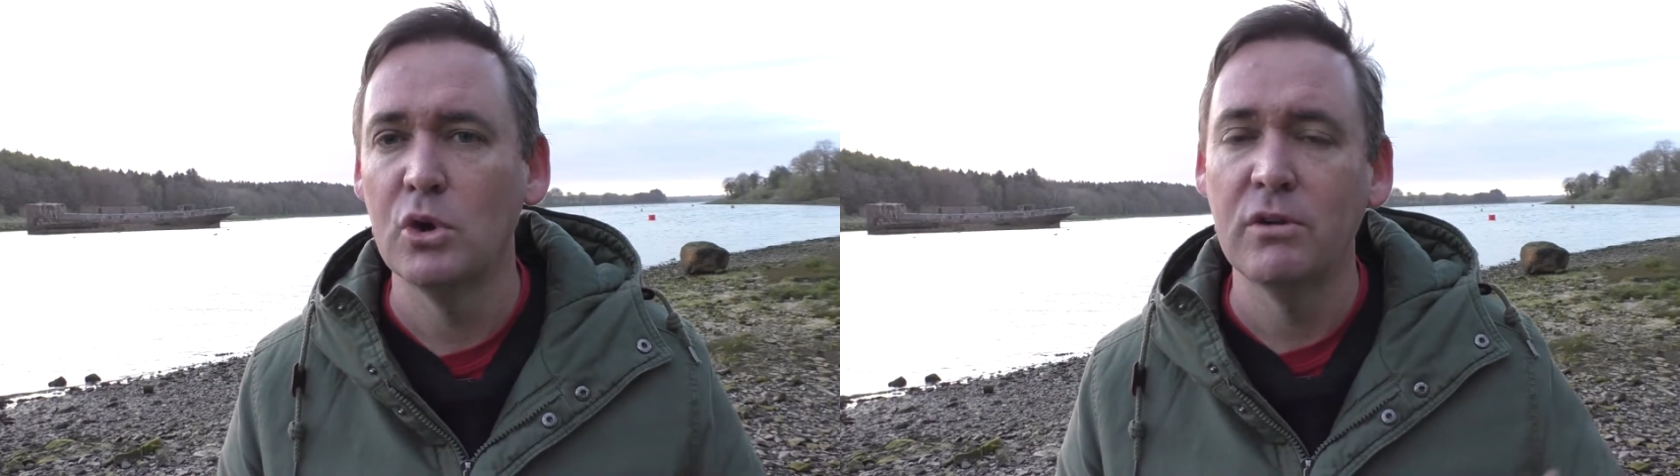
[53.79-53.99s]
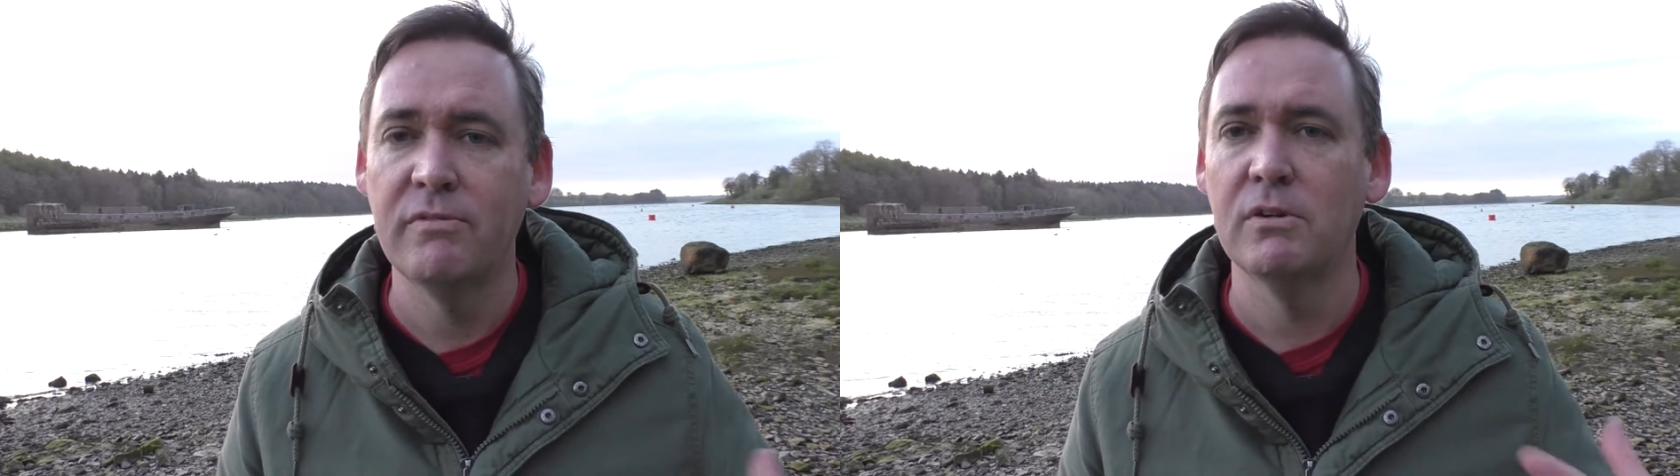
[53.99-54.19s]

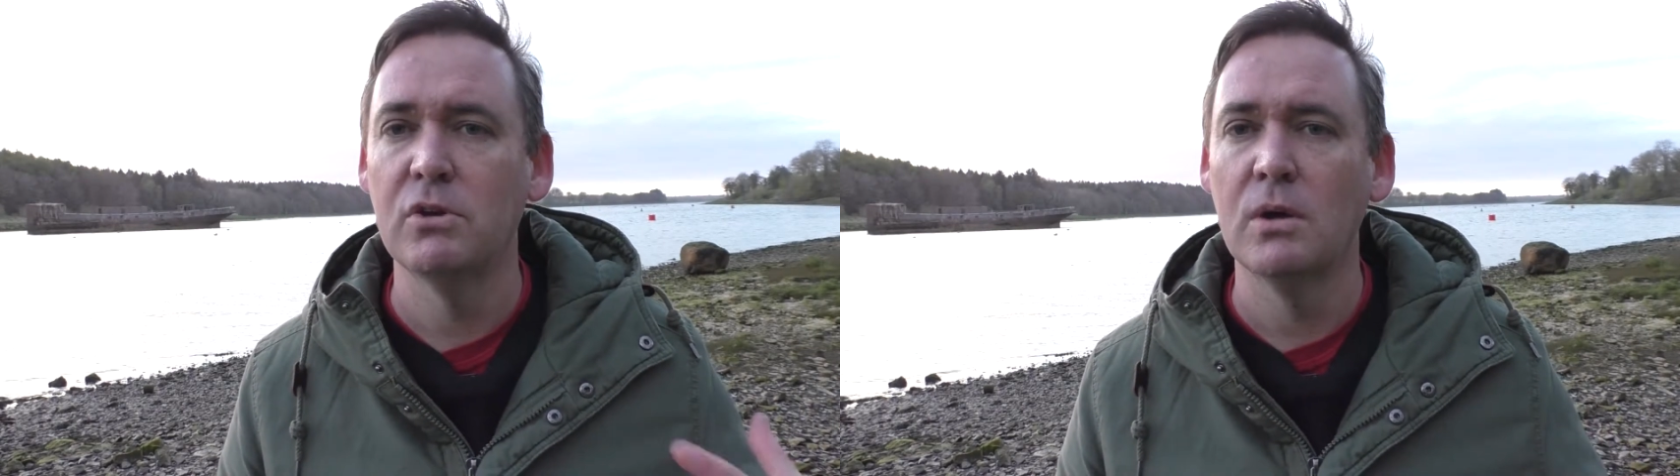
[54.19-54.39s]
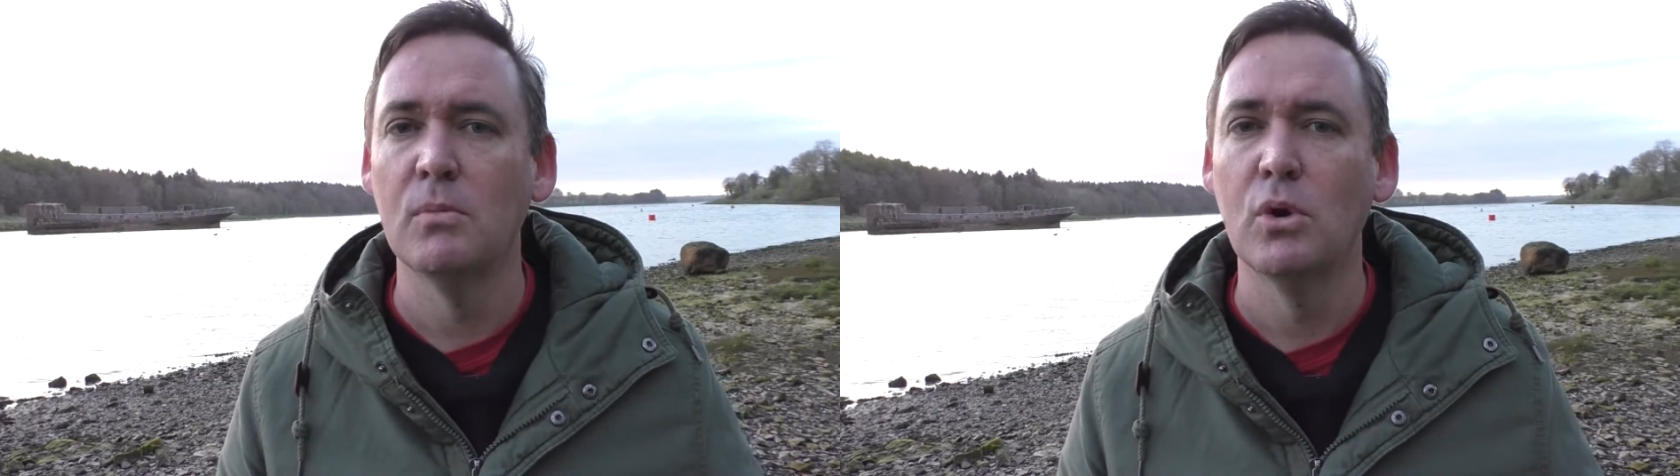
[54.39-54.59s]
You feel
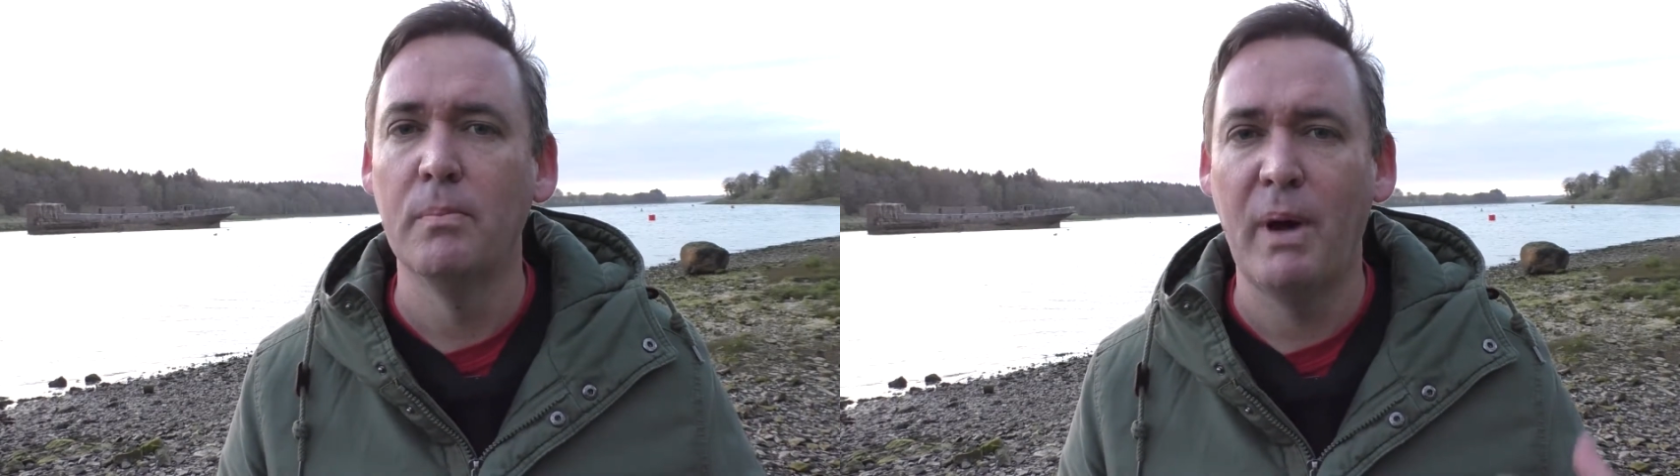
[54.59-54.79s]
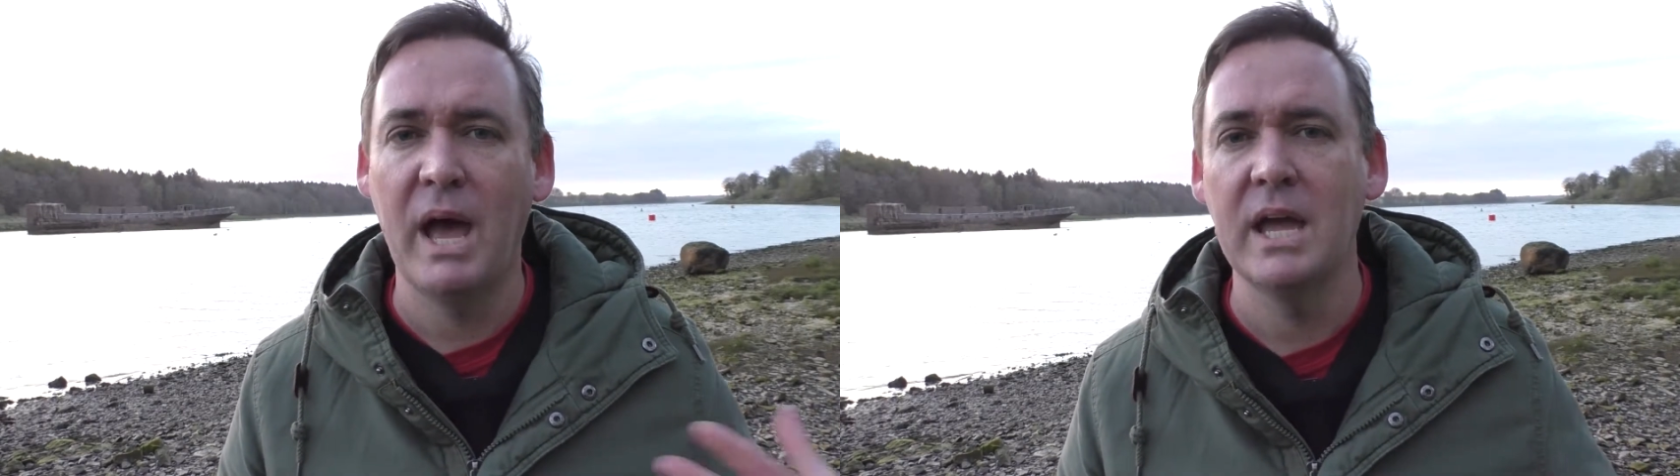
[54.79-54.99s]
no more
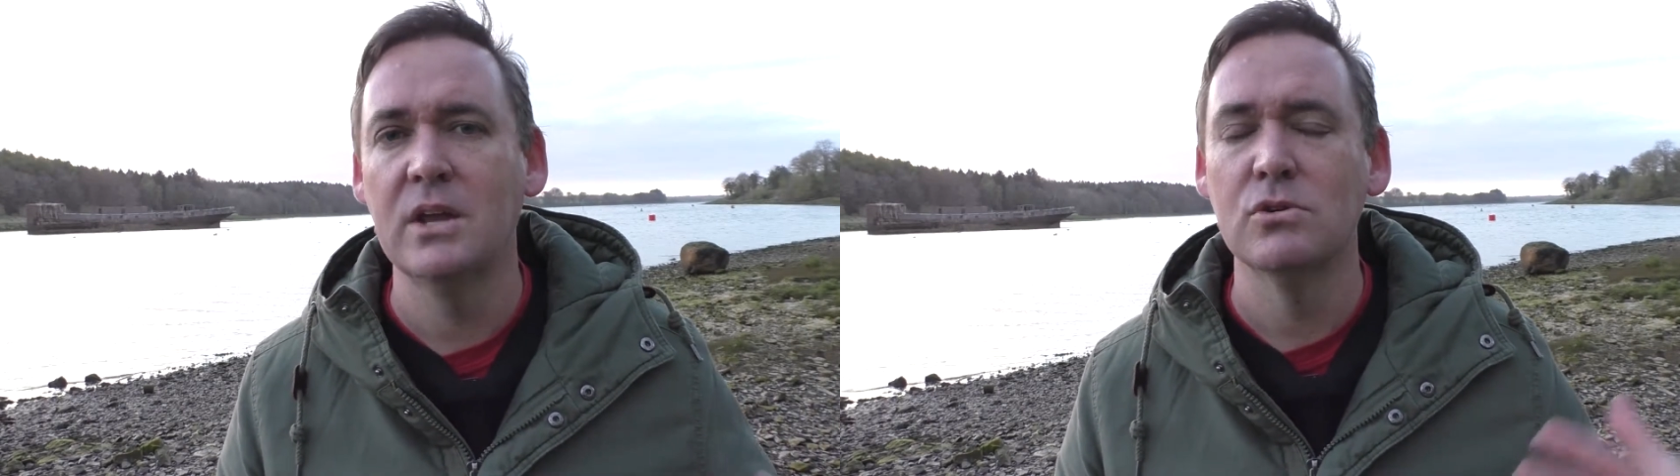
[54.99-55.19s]
pain